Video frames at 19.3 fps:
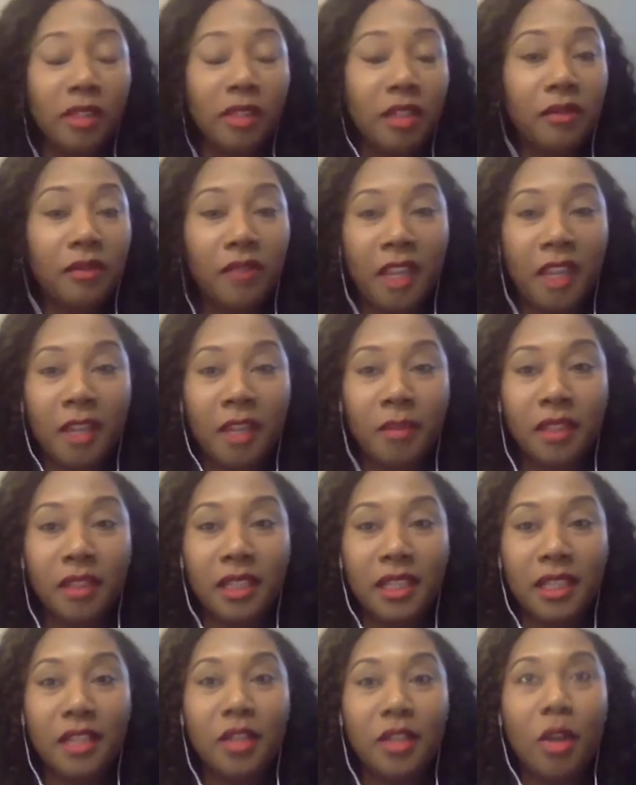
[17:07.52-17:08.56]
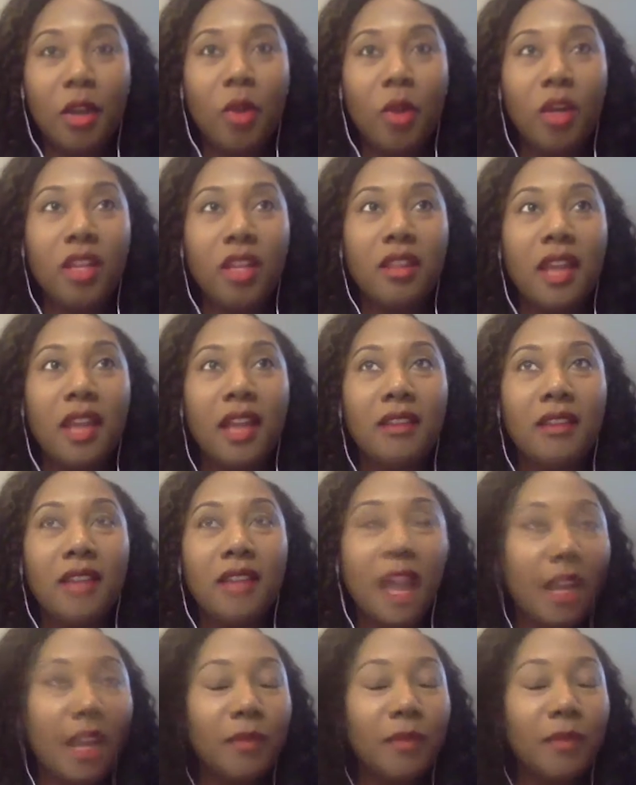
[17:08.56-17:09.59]
family and knowing that
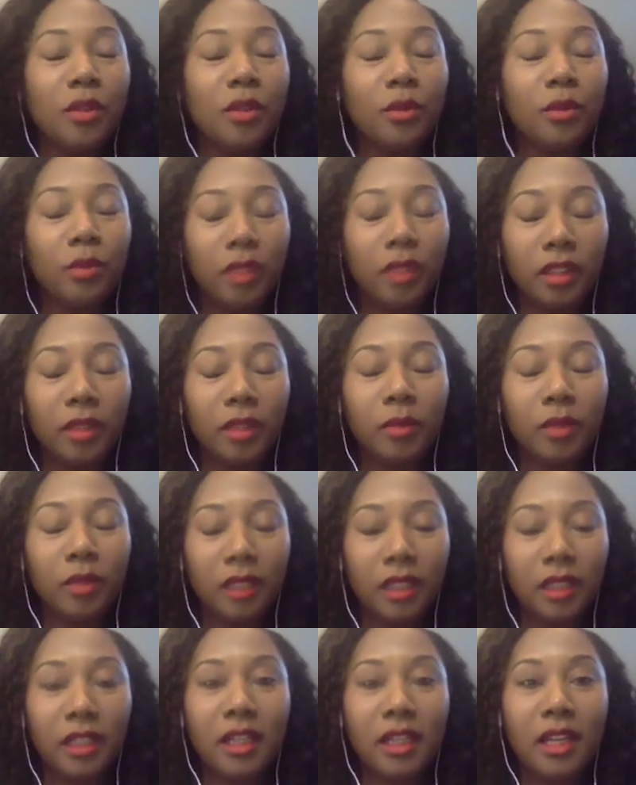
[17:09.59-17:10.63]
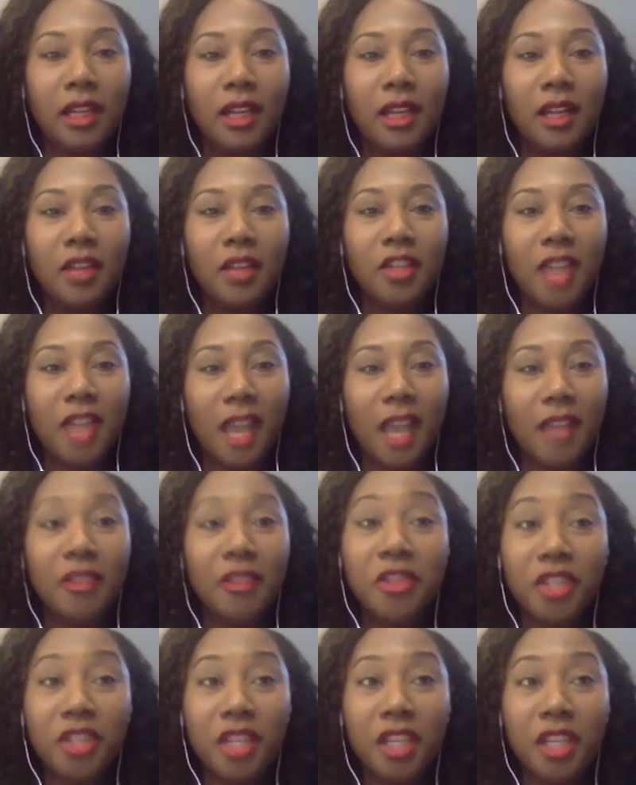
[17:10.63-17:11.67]
times are really, really
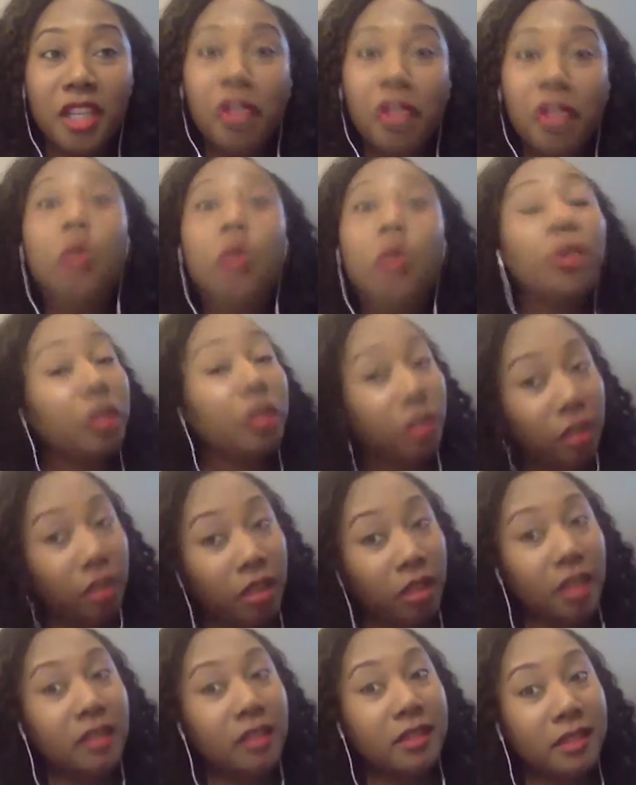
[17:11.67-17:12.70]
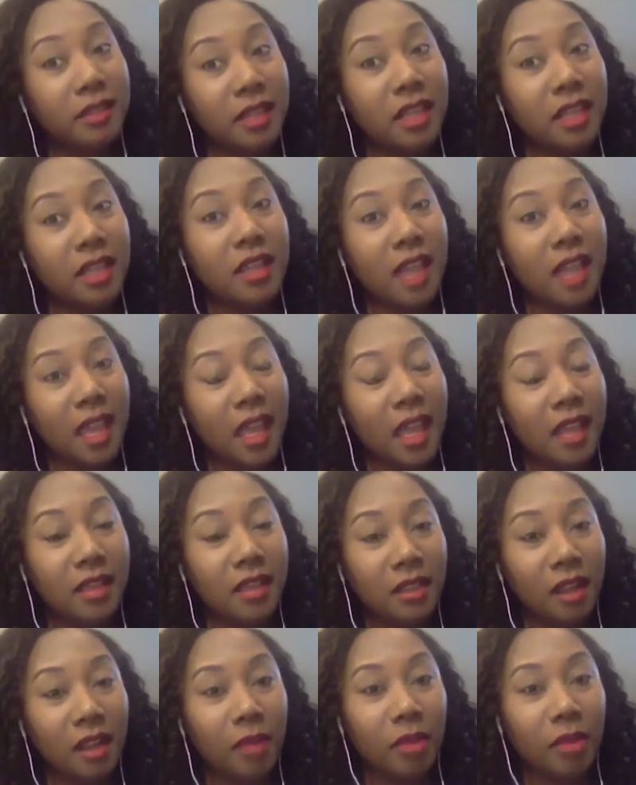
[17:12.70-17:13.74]
challenging, you could see that as an
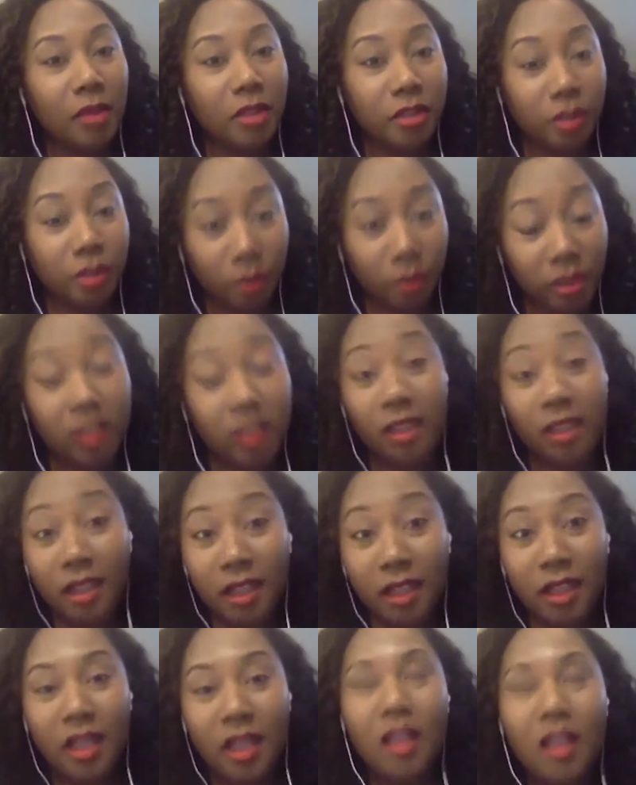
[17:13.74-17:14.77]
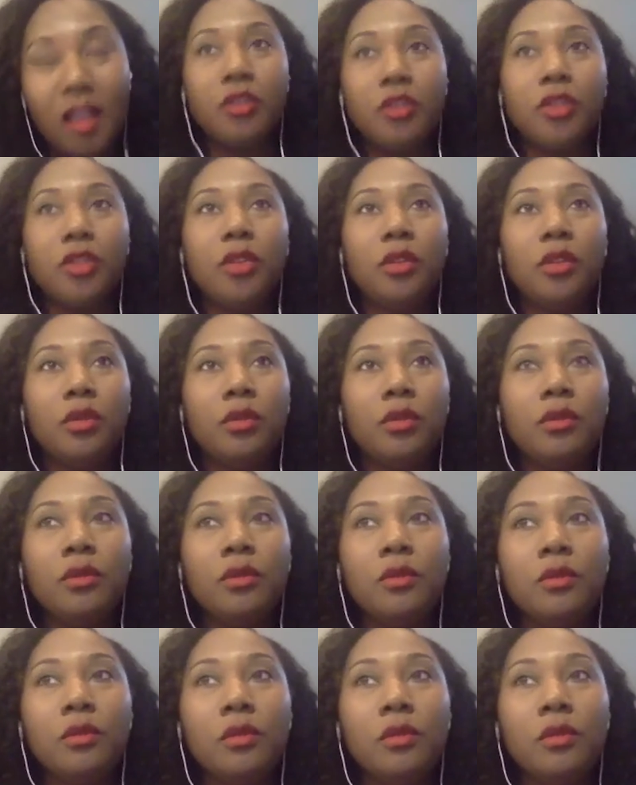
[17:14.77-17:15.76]
opportunity to